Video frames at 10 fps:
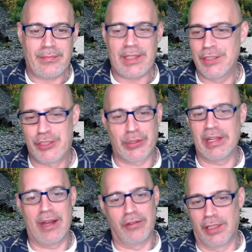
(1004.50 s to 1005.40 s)
Street
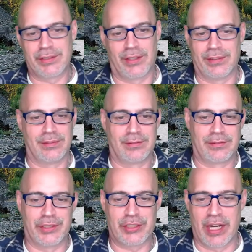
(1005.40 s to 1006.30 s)
Outlaws on
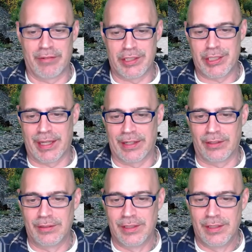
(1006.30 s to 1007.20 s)
Discovery Channel.
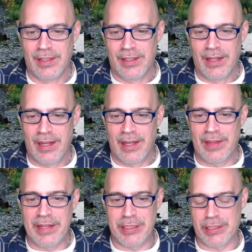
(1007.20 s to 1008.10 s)
And
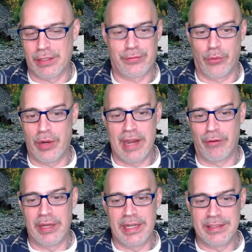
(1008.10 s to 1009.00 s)
that's just because for whatever
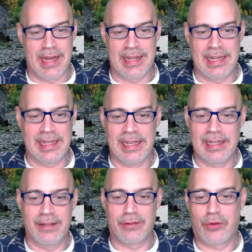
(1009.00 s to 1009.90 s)
reason I can get
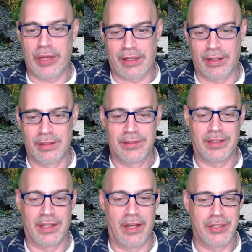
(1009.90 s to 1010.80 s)
it quicker than
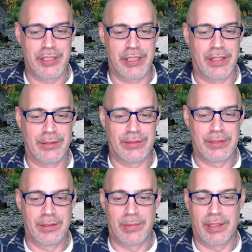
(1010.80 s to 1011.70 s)
the other shows.
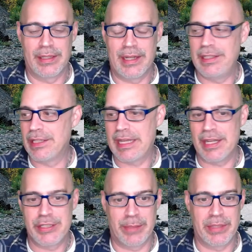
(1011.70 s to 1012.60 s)
But I need to
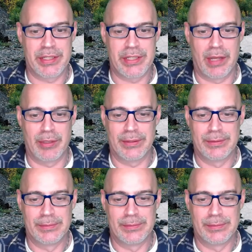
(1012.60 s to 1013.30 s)
catch up this summer.